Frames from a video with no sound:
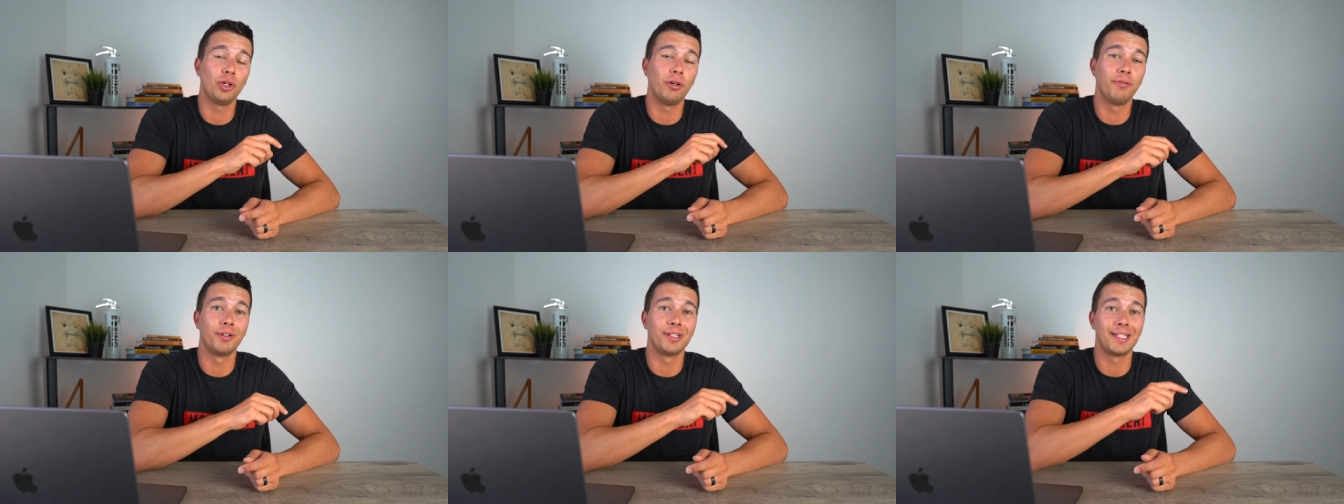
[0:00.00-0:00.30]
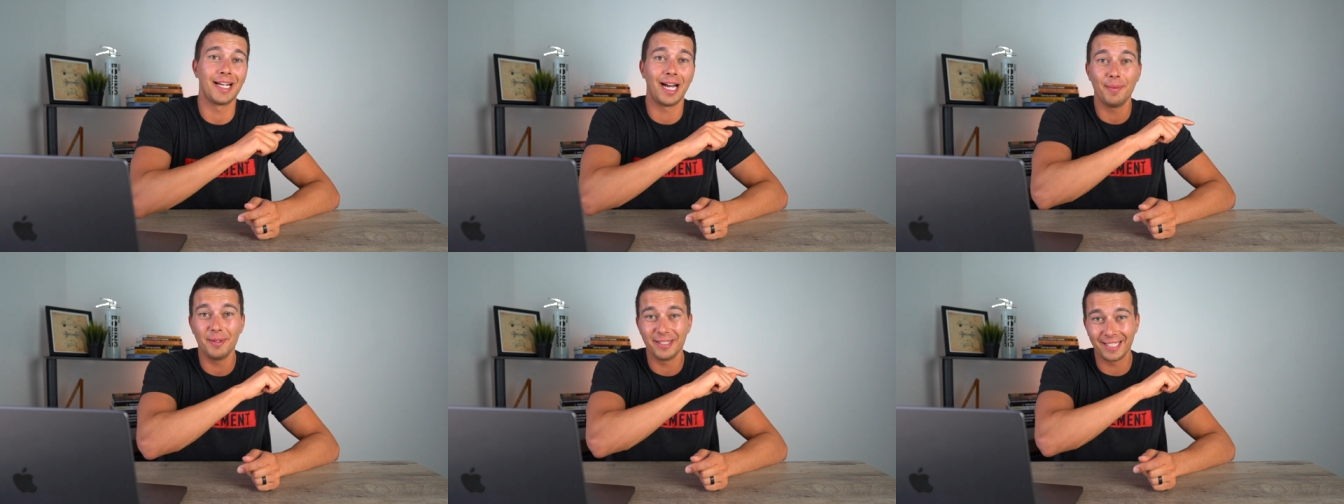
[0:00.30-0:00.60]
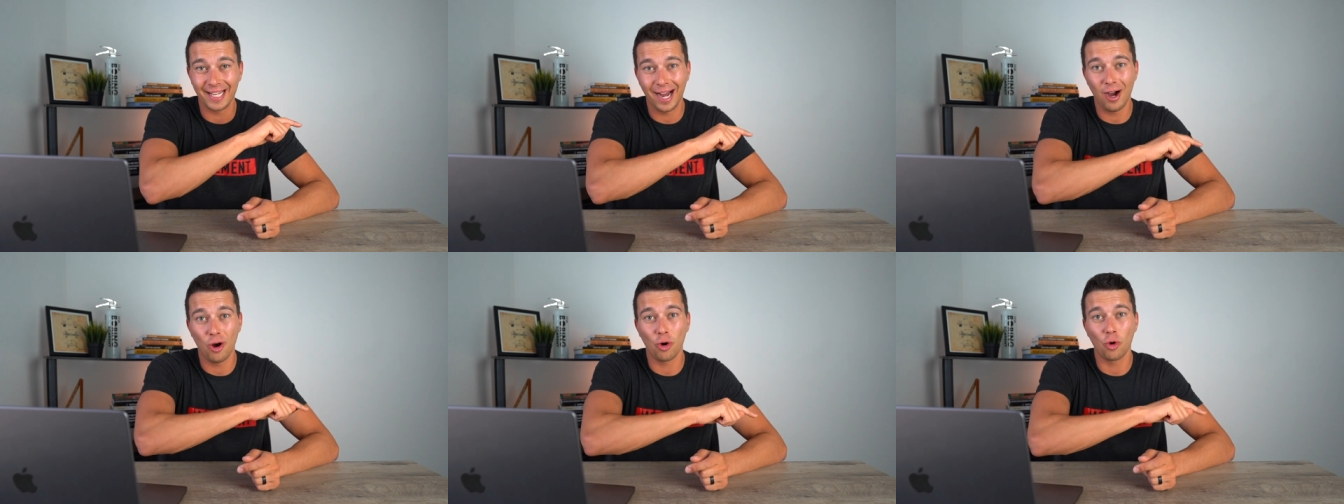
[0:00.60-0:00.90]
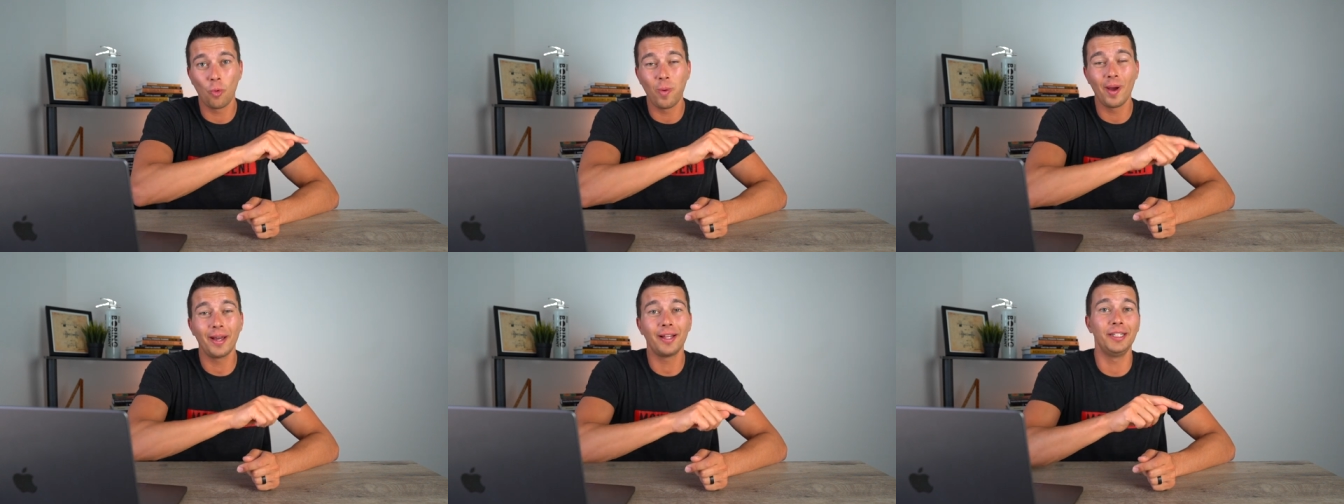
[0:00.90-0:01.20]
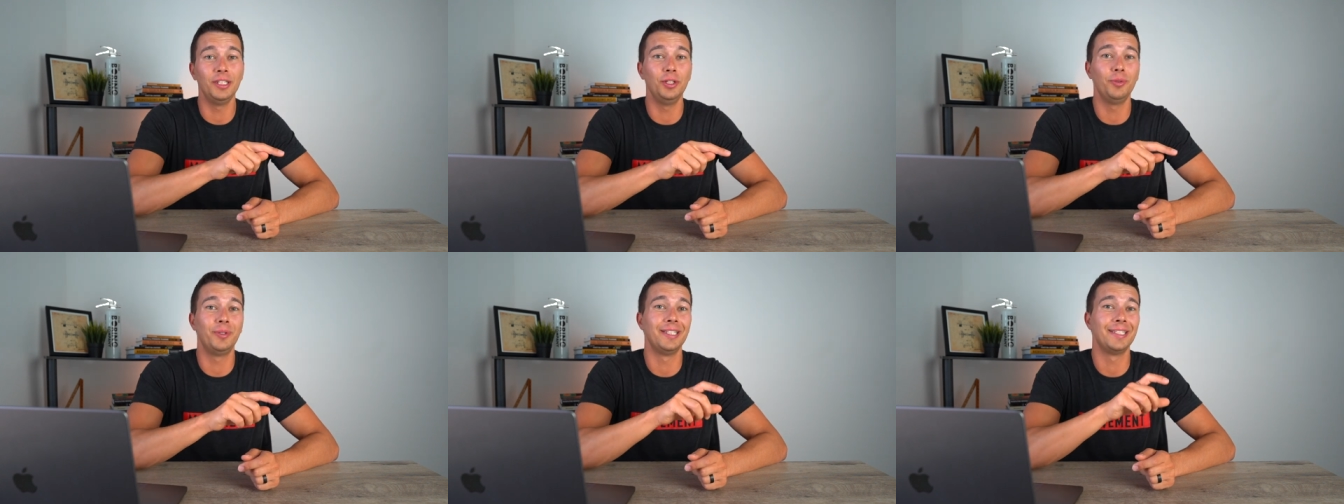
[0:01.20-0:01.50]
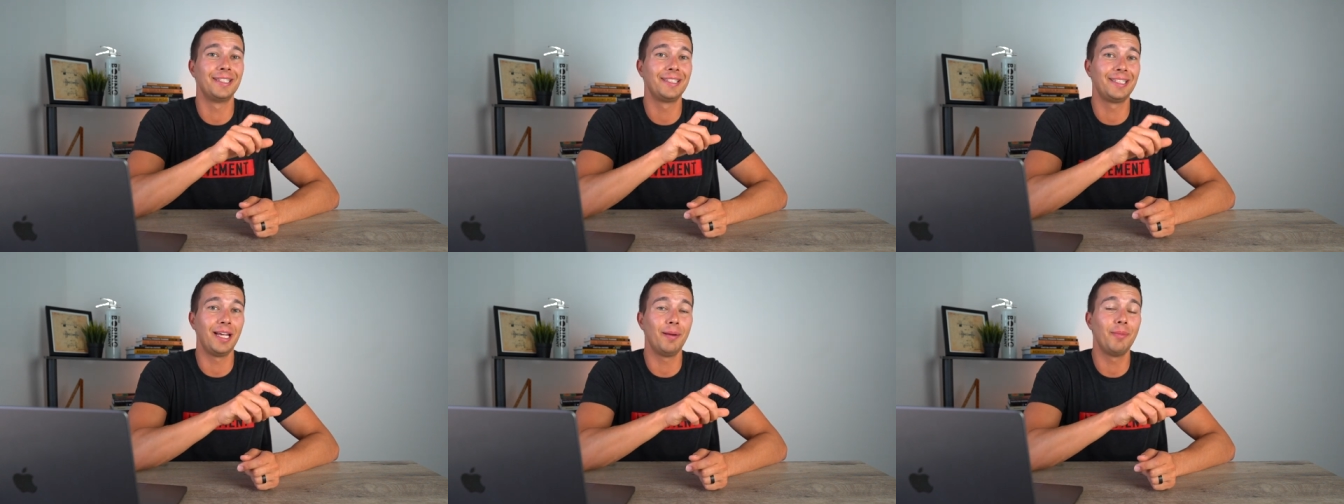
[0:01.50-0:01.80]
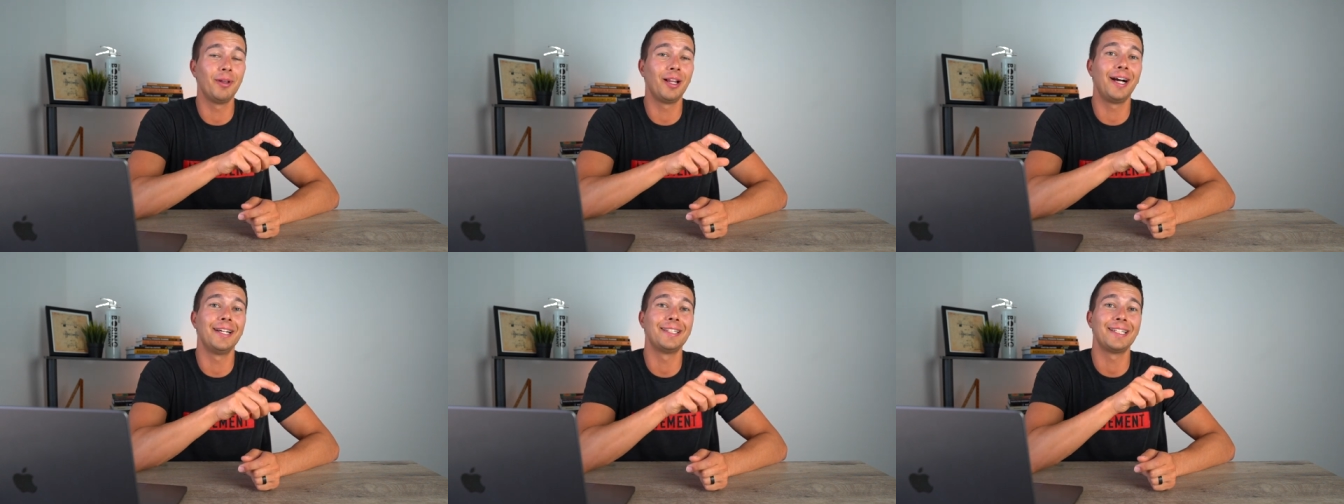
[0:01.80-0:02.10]
over time, is how quickly you can
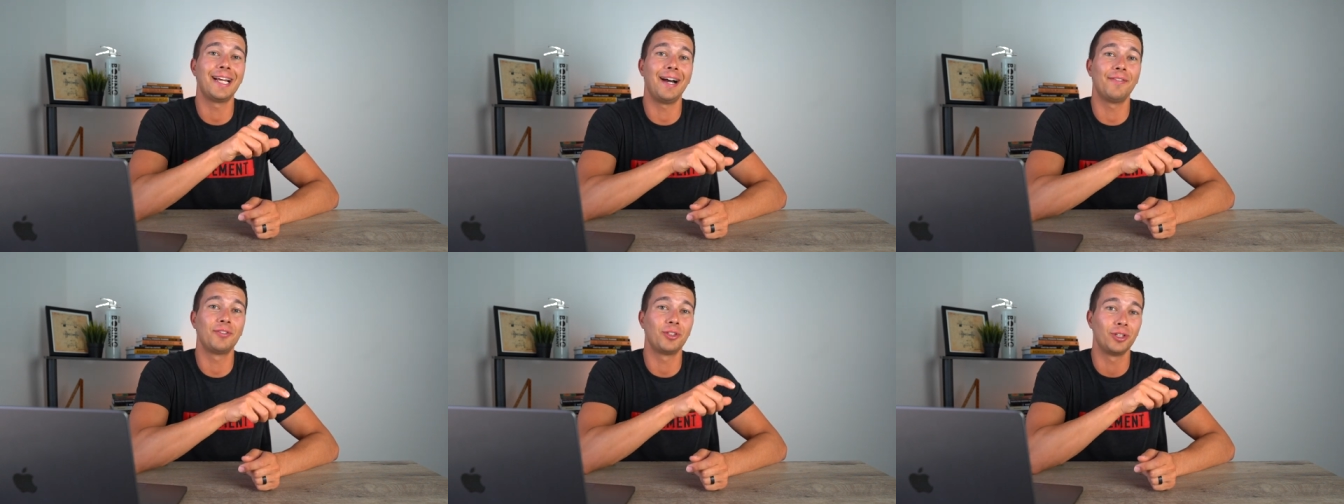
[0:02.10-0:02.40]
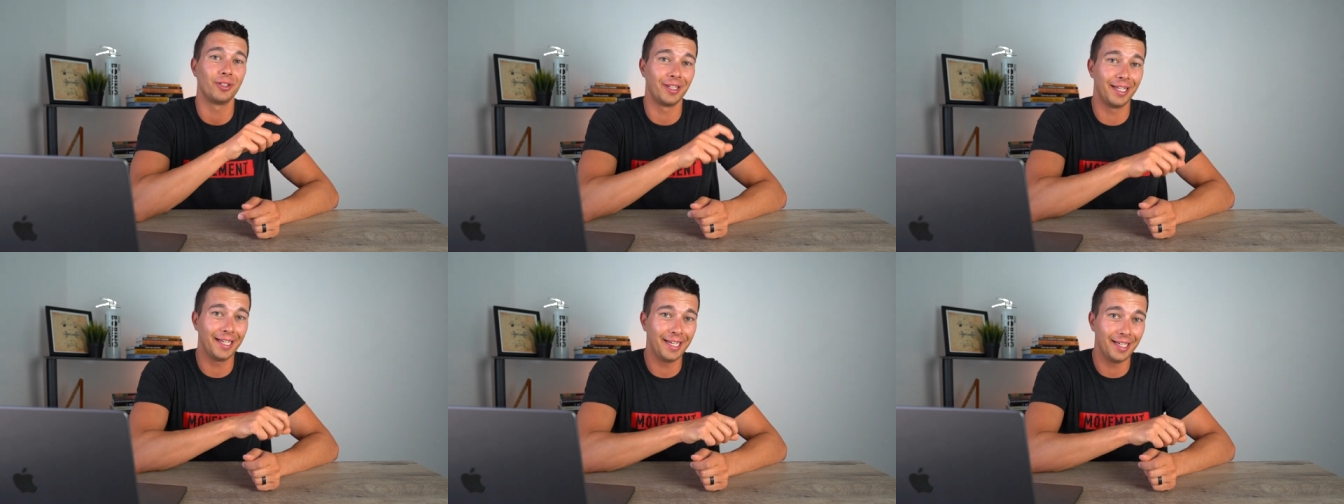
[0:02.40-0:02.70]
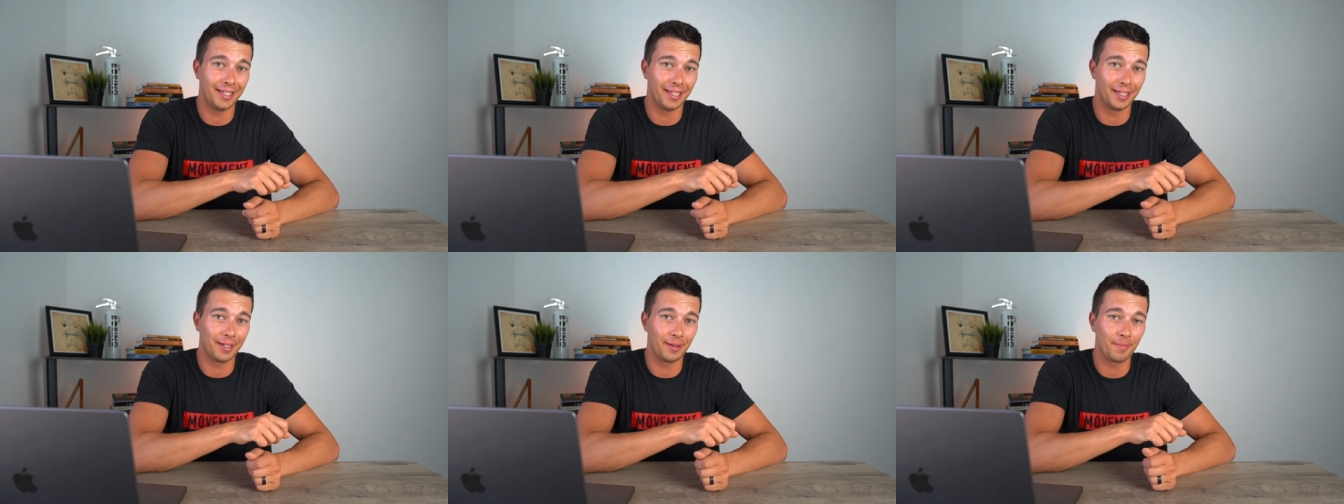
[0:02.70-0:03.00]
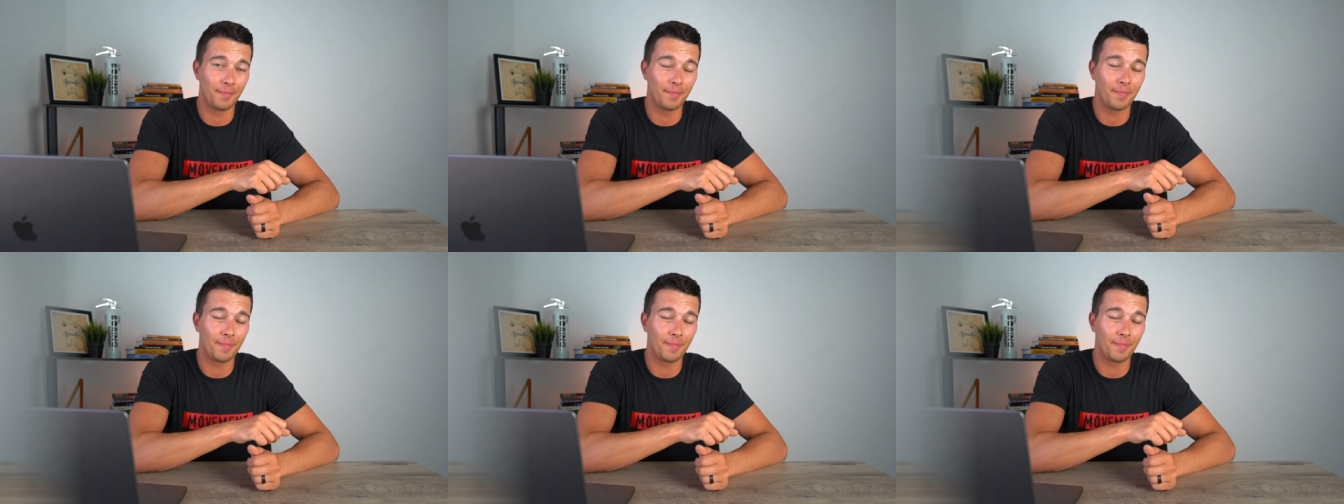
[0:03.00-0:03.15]
stabilize after landing.